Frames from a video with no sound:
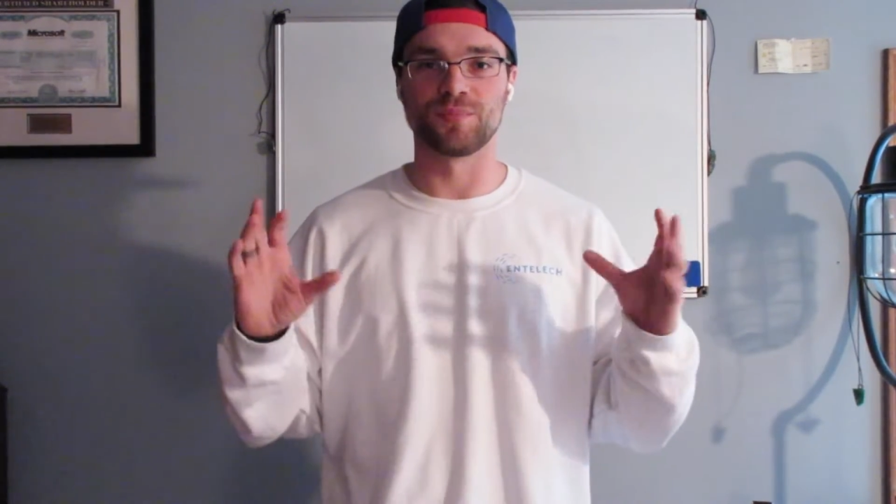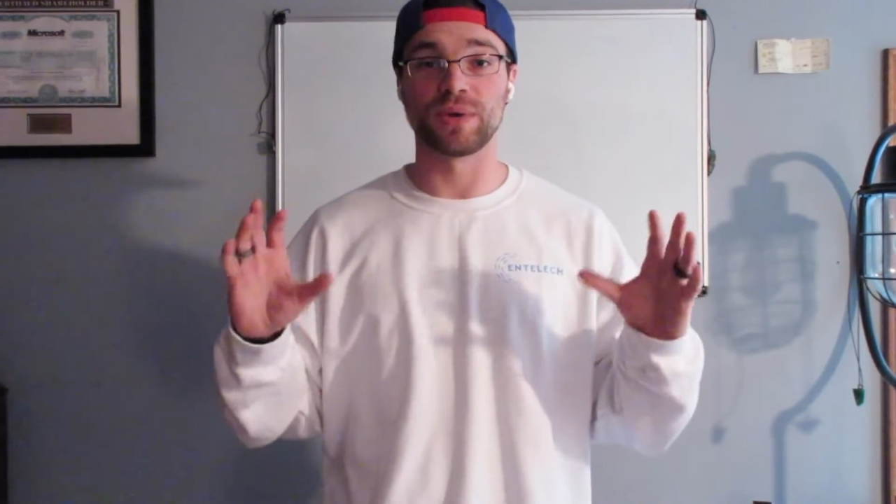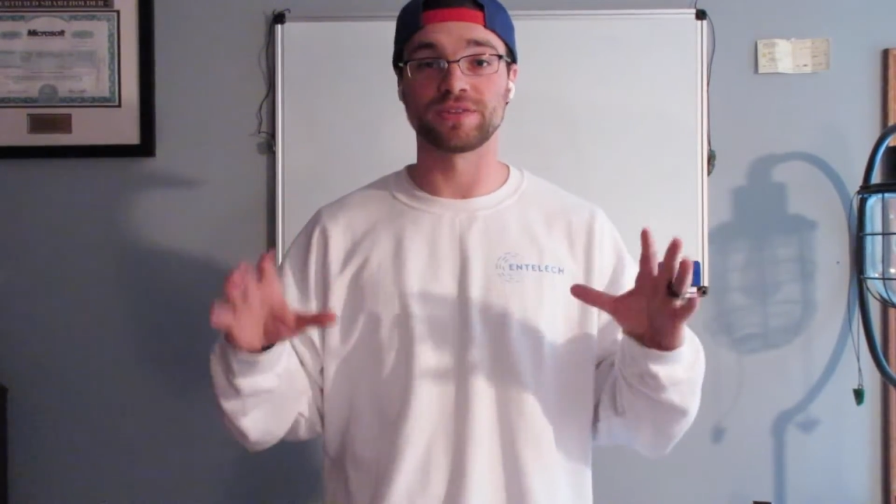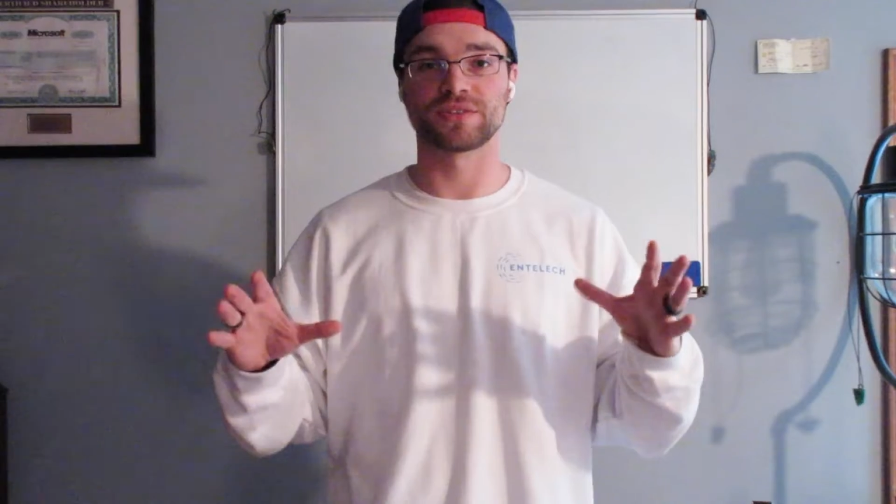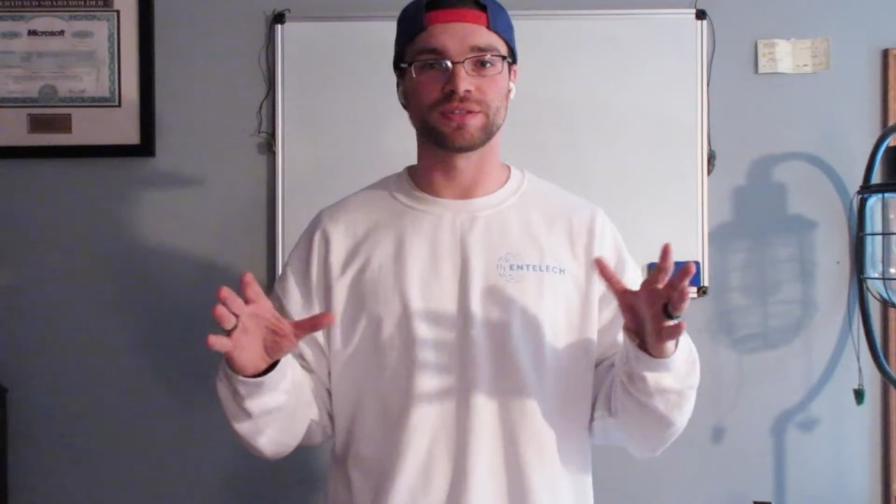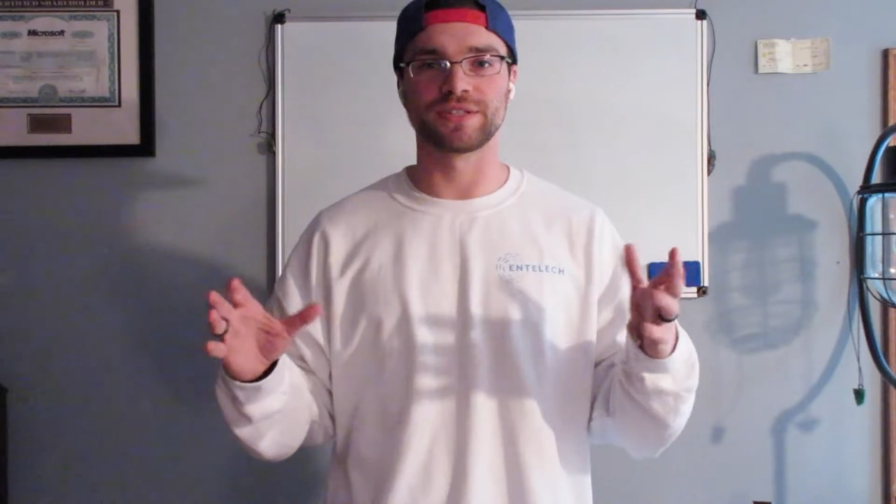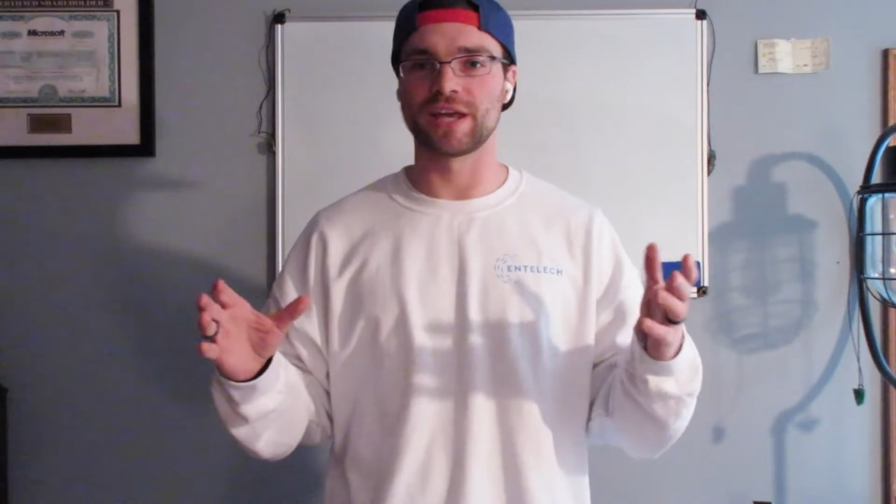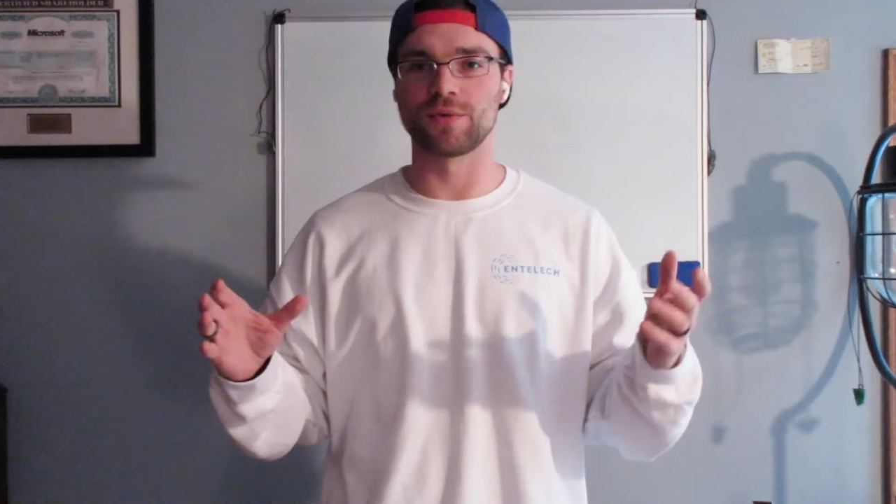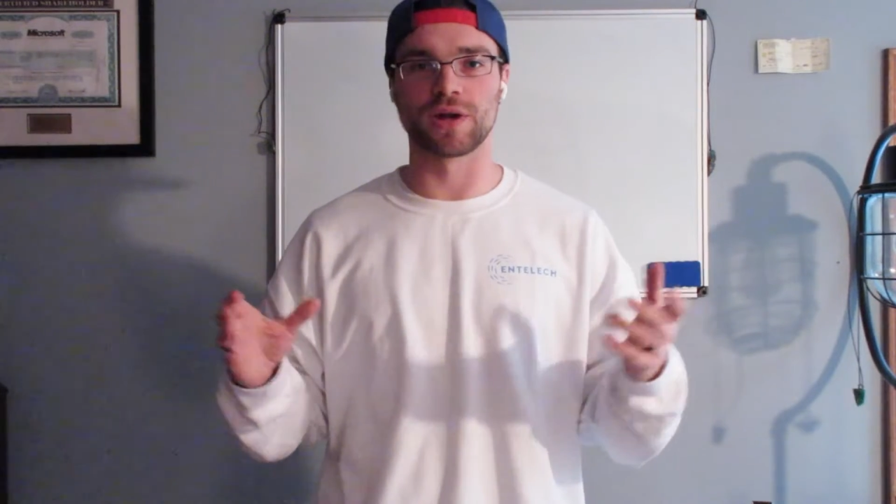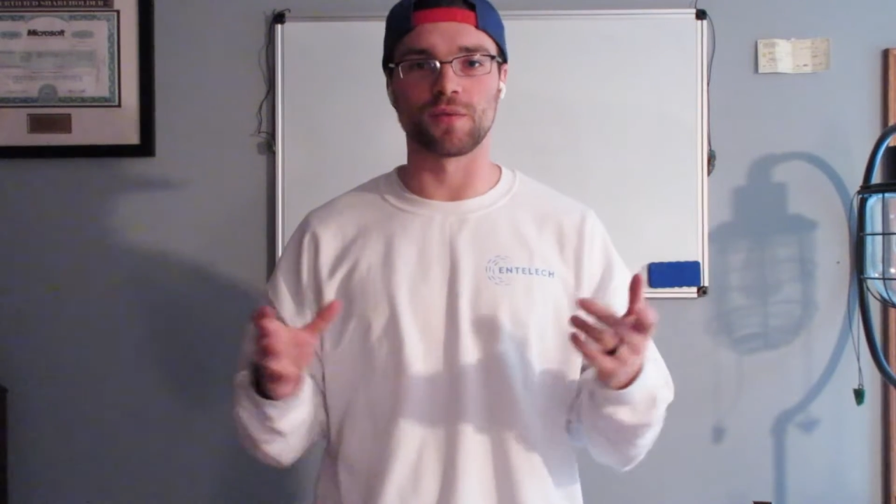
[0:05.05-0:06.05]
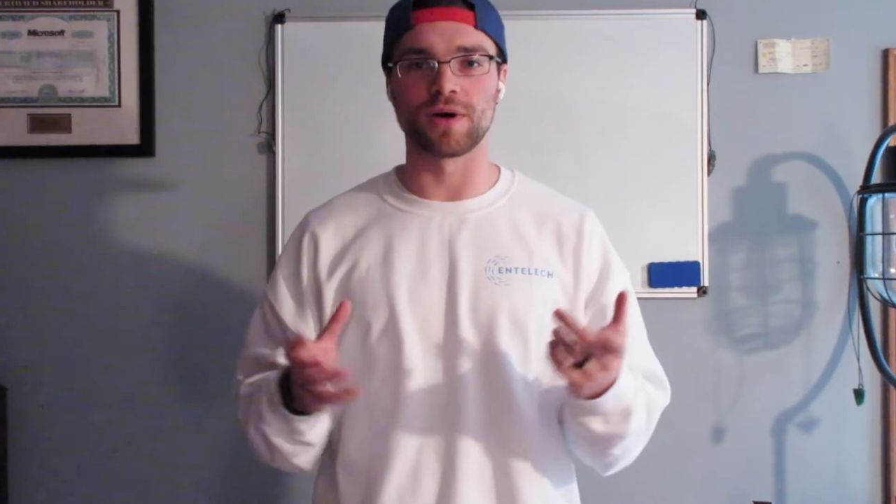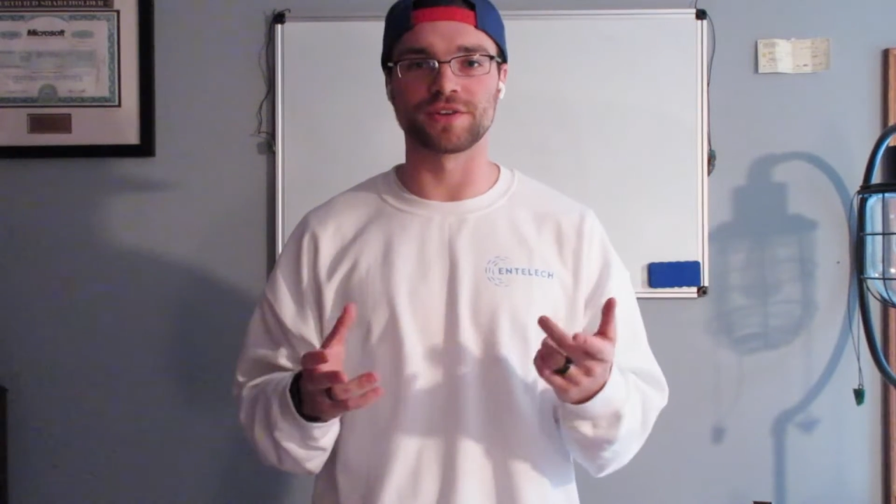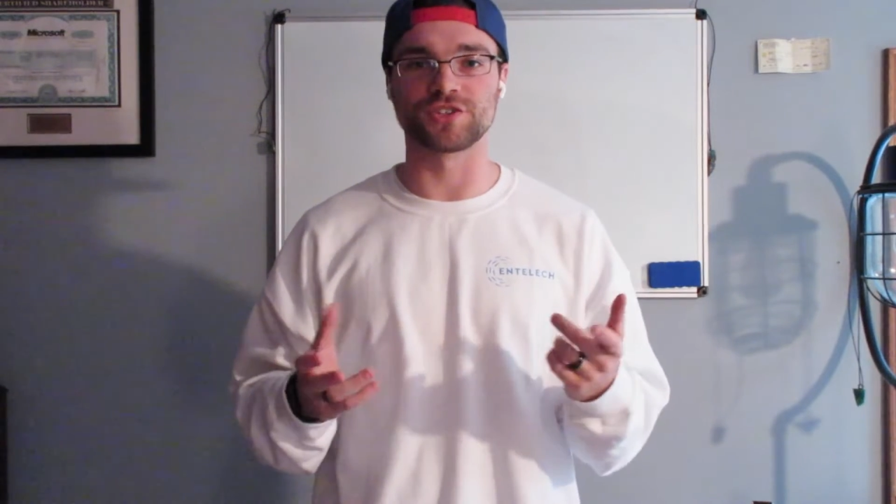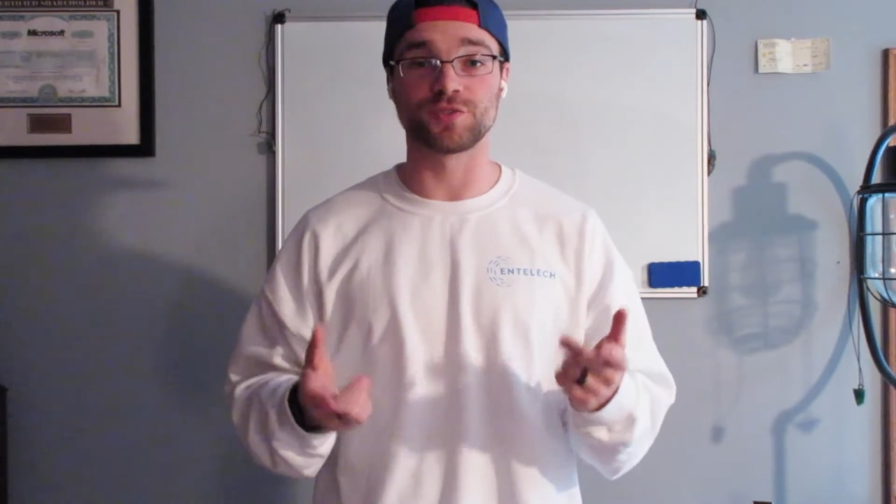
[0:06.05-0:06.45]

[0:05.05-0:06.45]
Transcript: Basically, today, what I wanted to